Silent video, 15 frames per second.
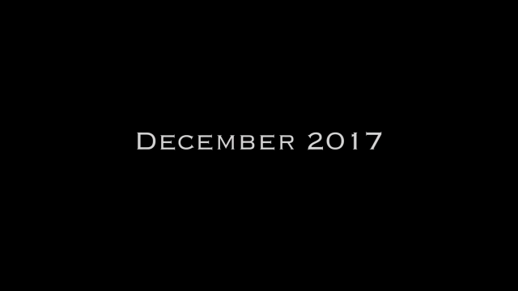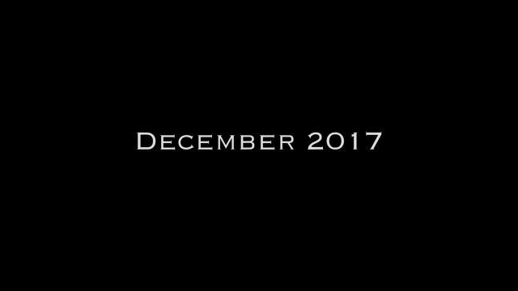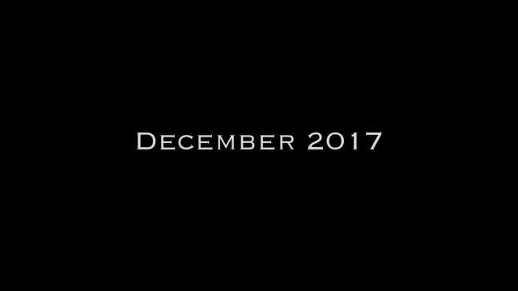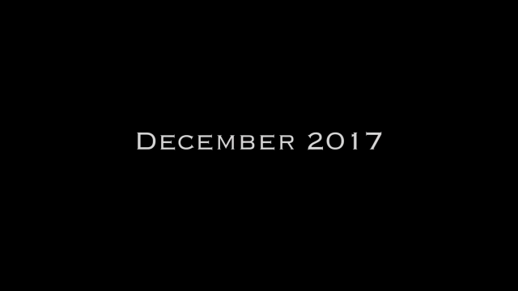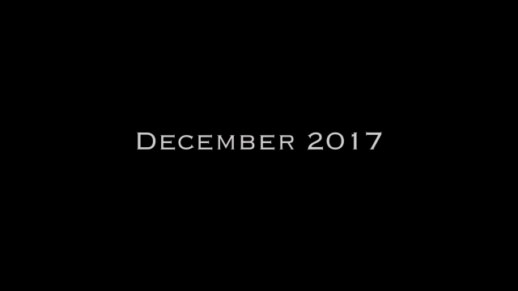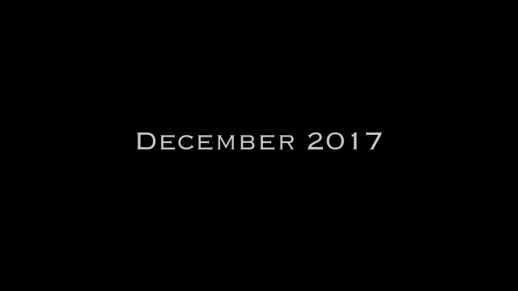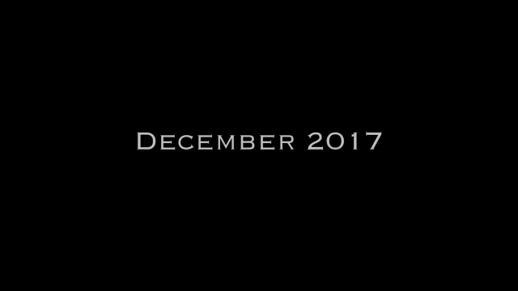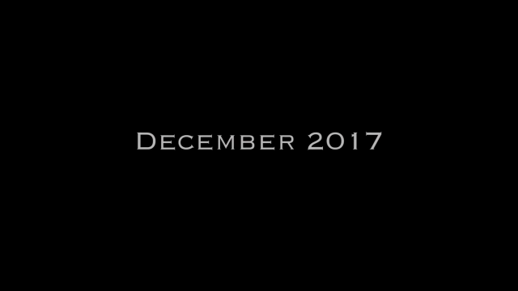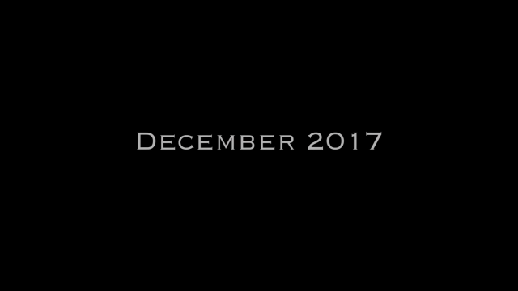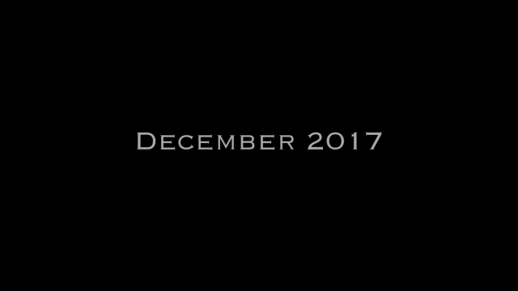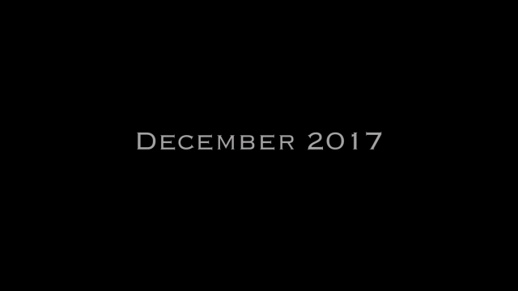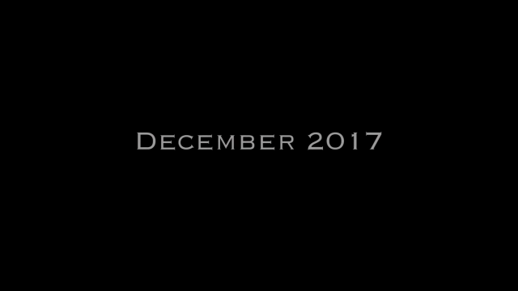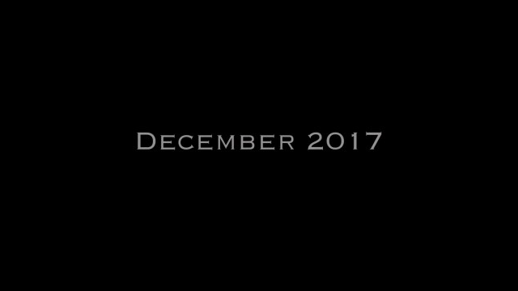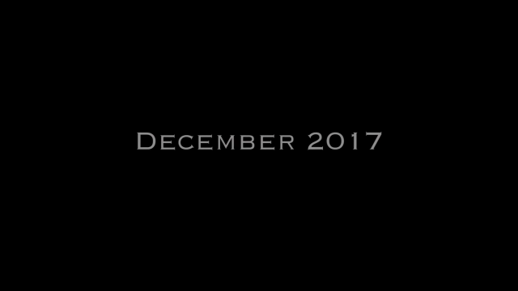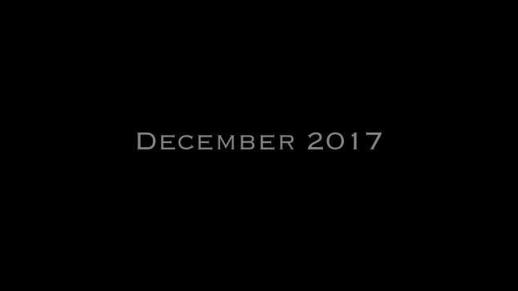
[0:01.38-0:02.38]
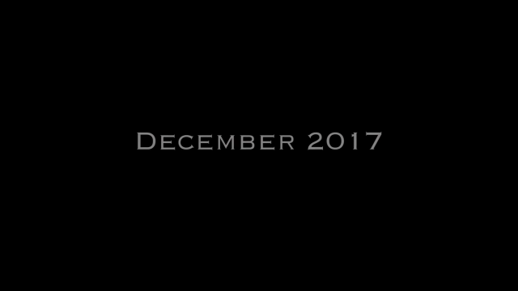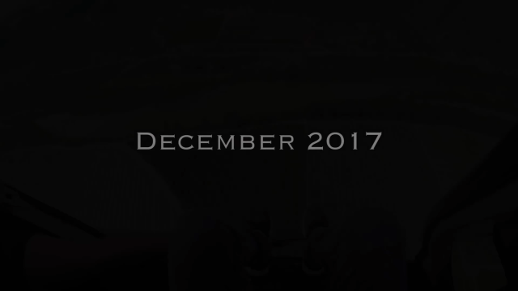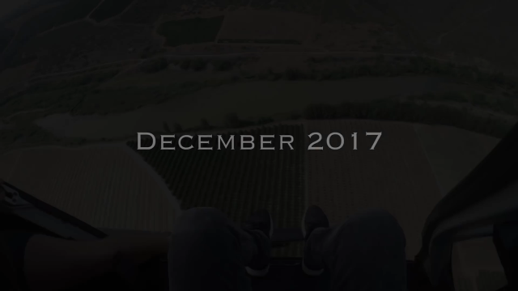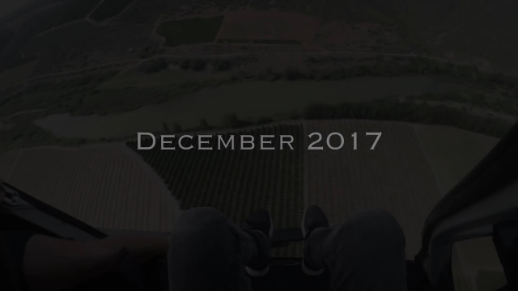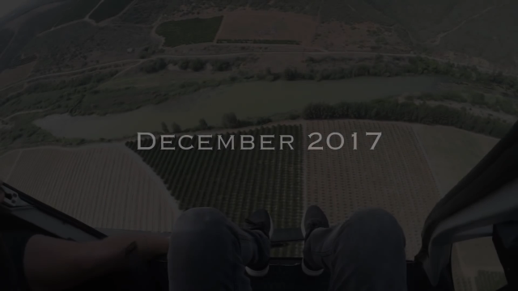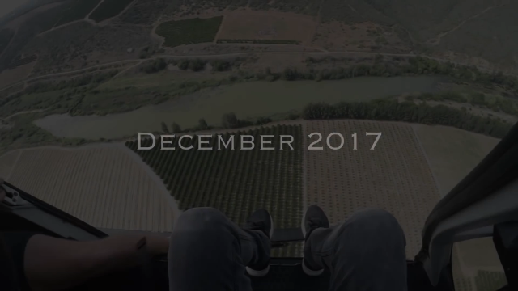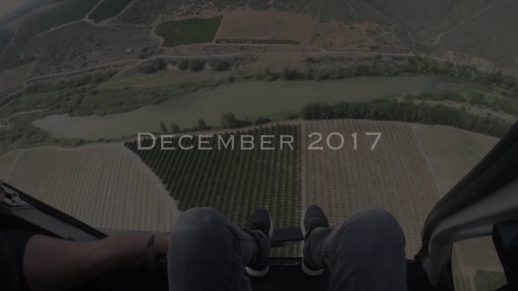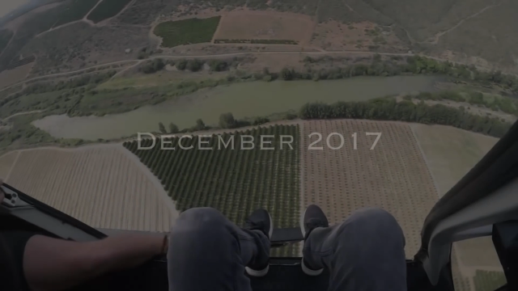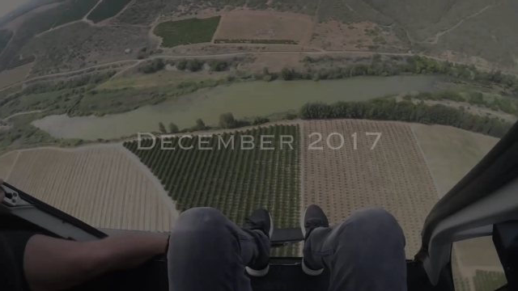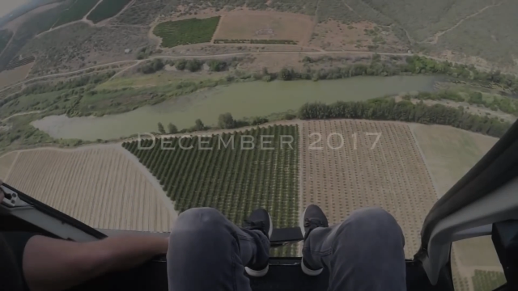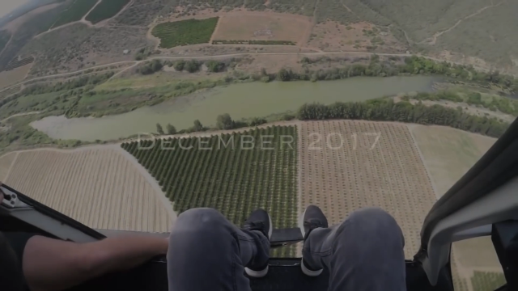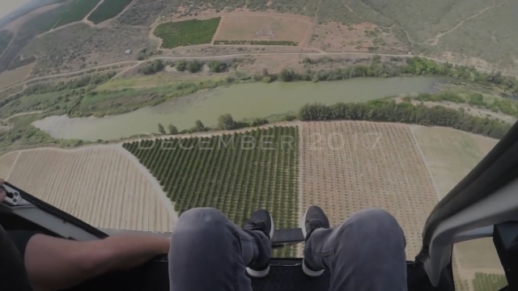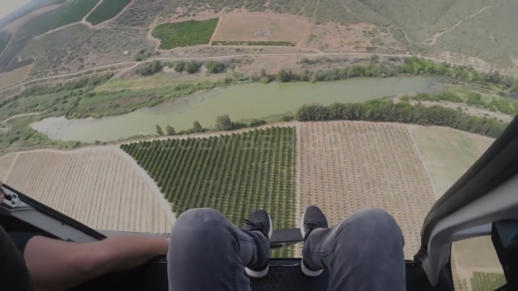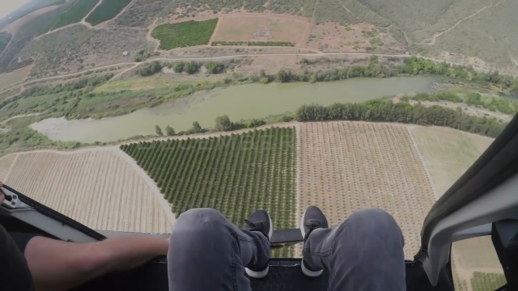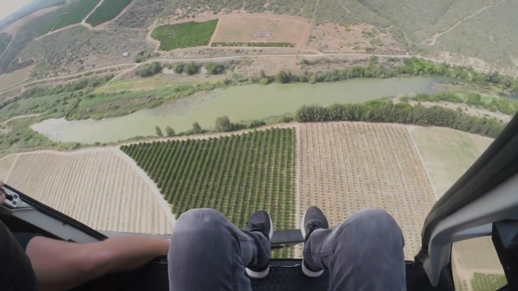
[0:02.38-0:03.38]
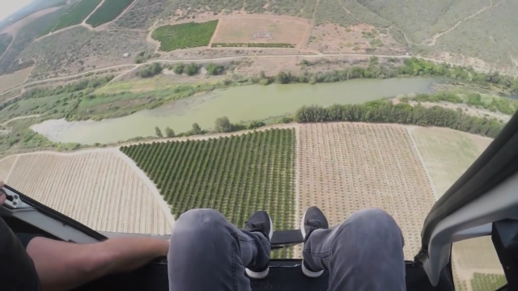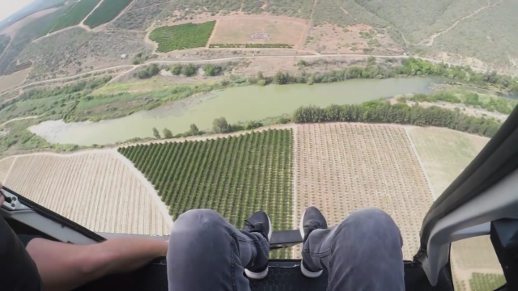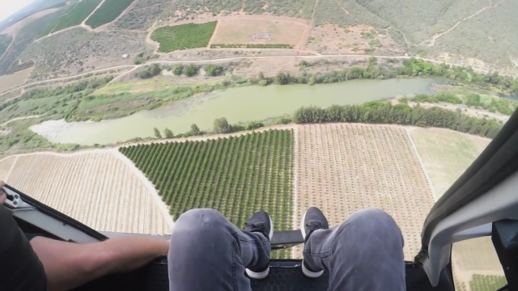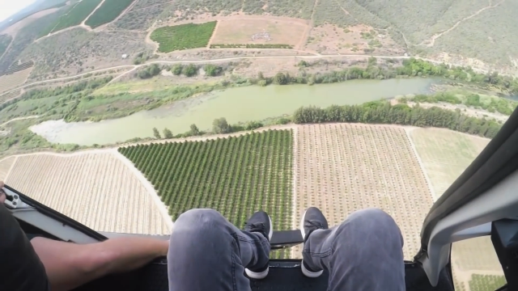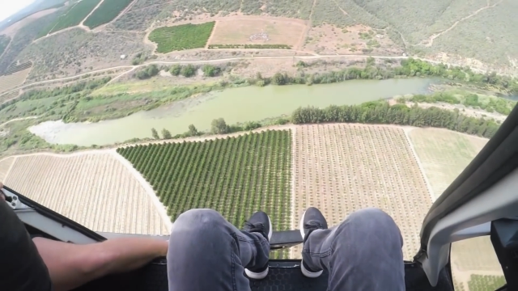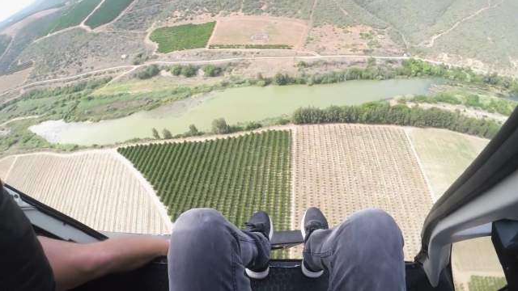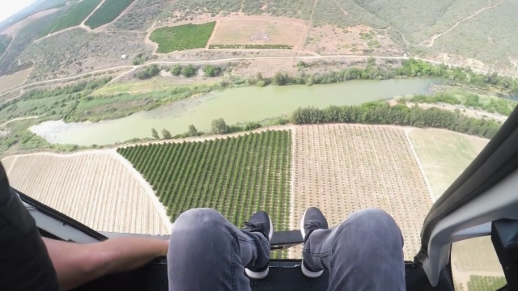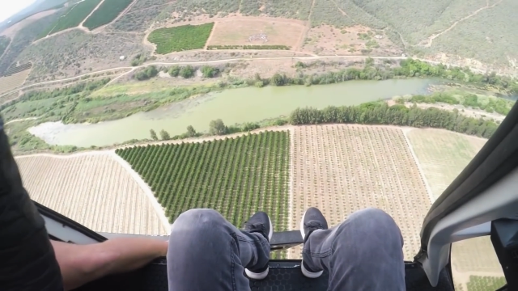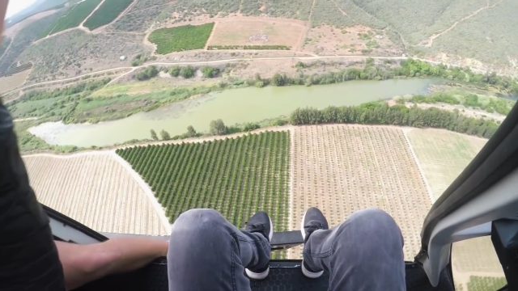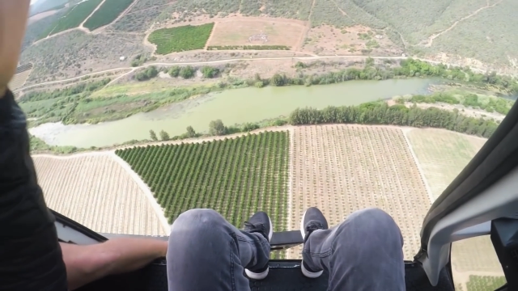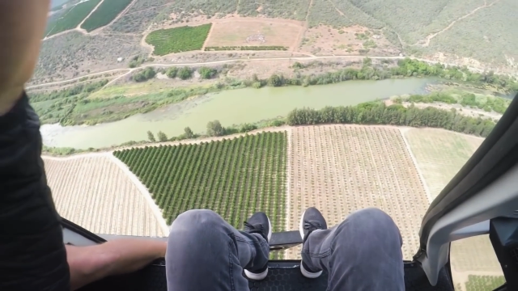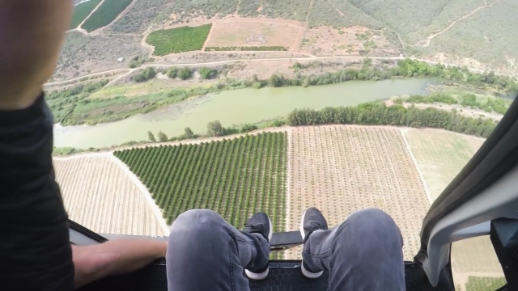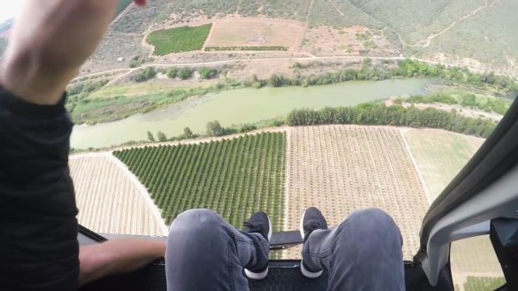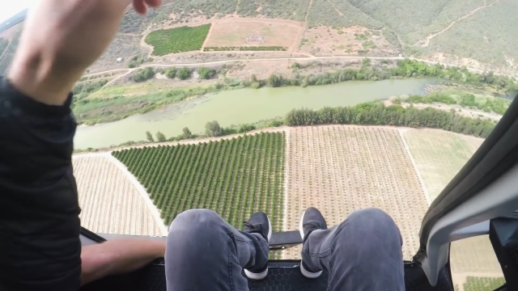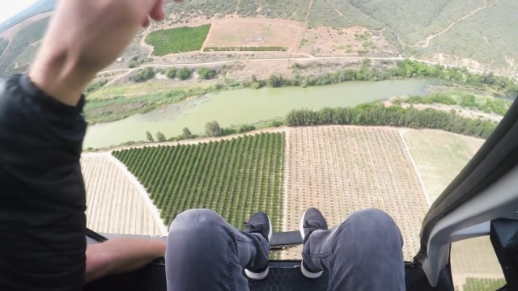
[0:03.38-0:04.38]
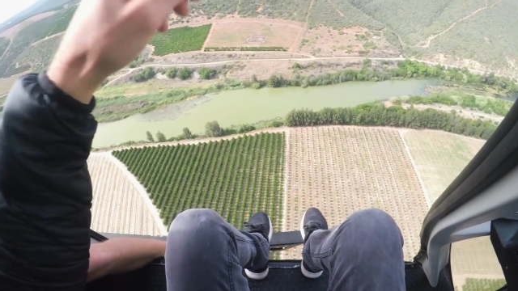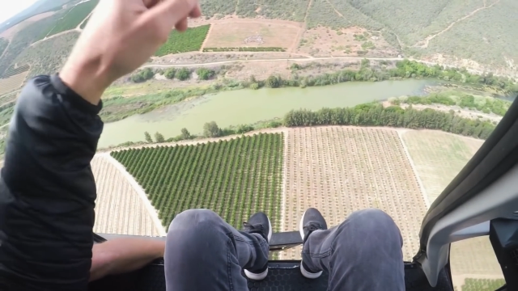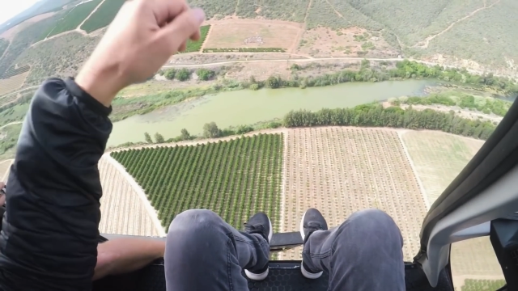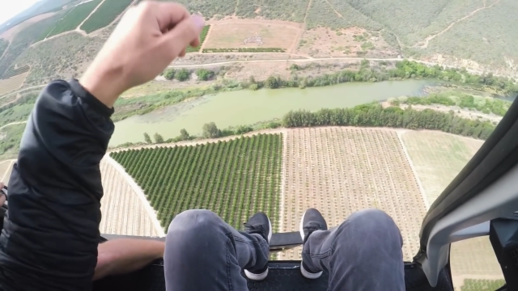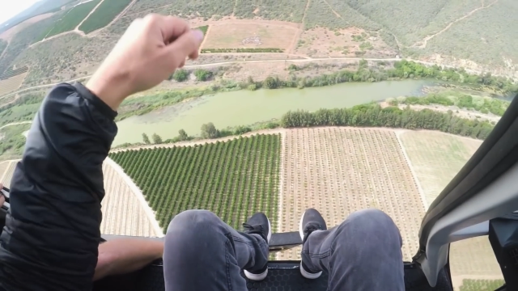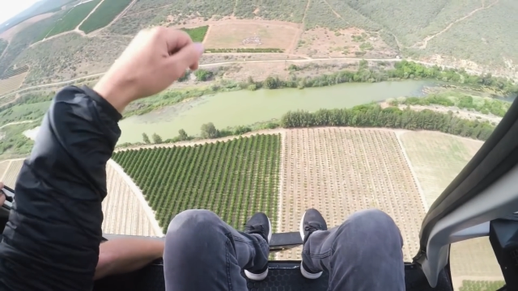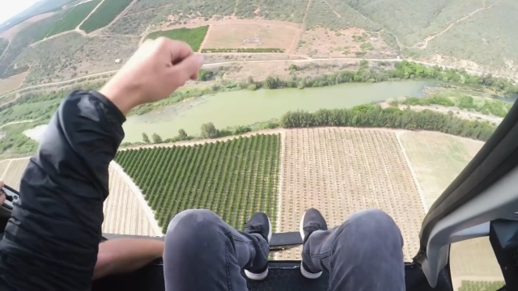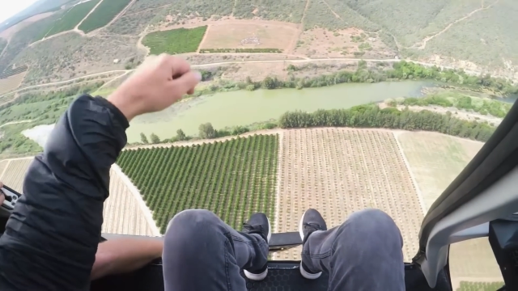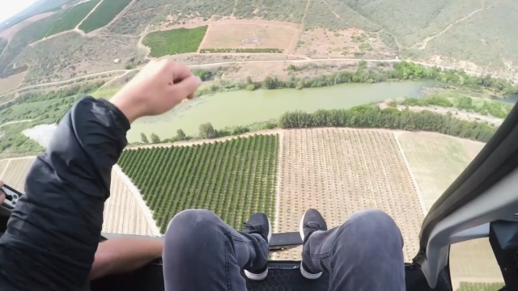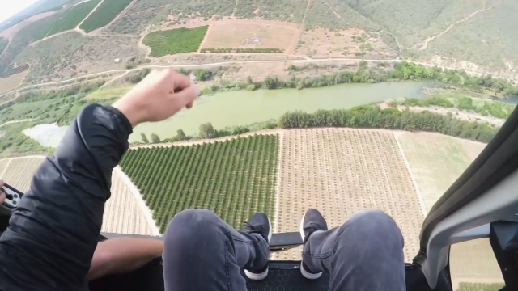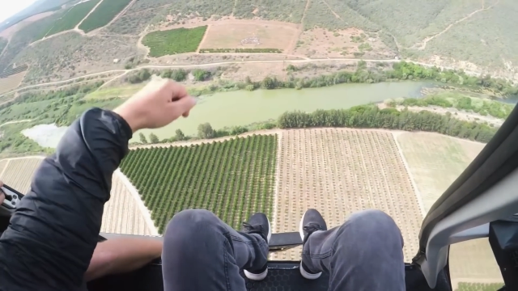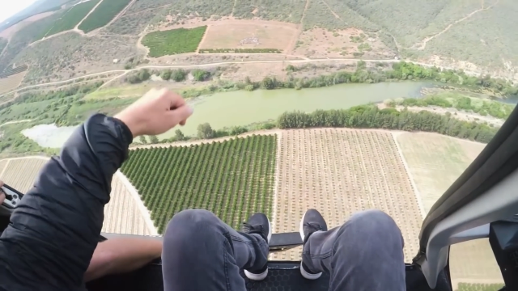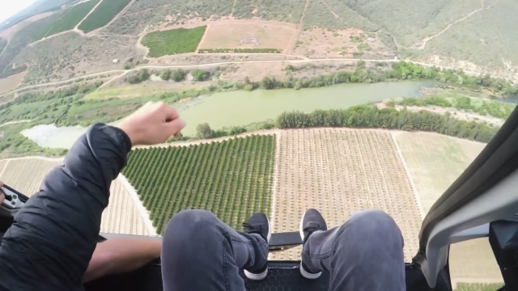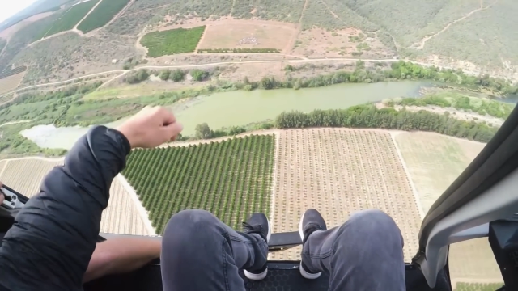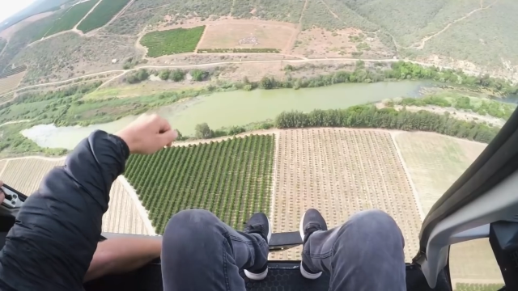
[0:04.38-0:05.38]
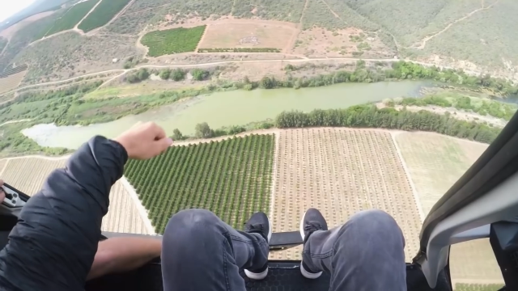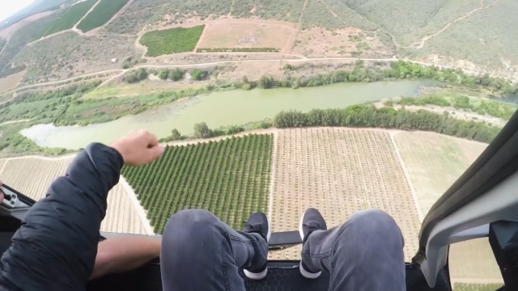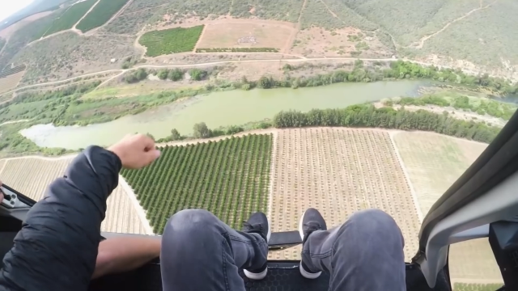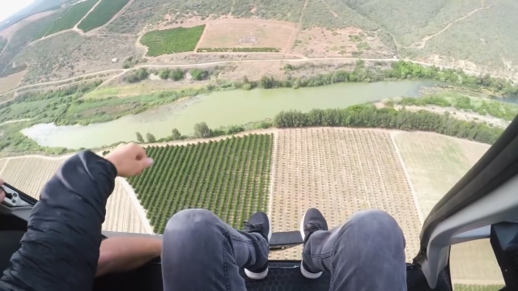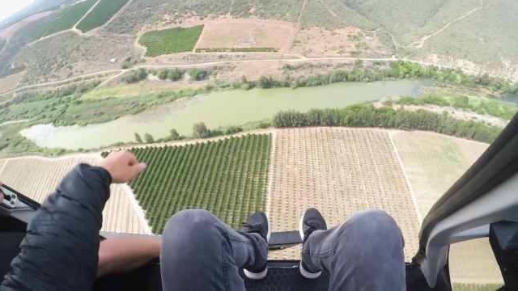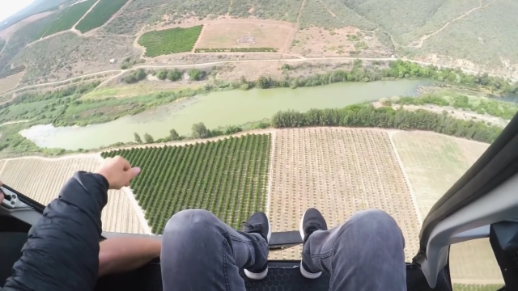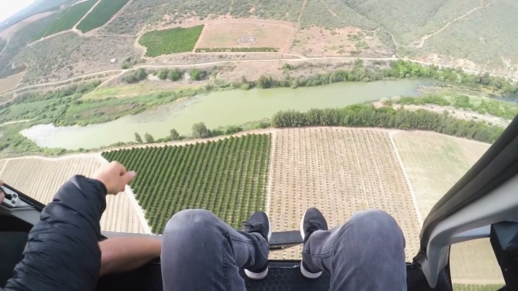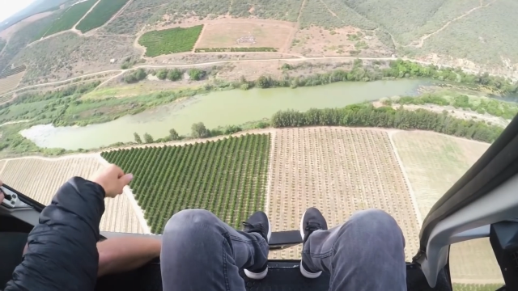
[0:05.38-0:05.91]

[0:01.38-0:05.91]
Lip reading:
(no speaker visible)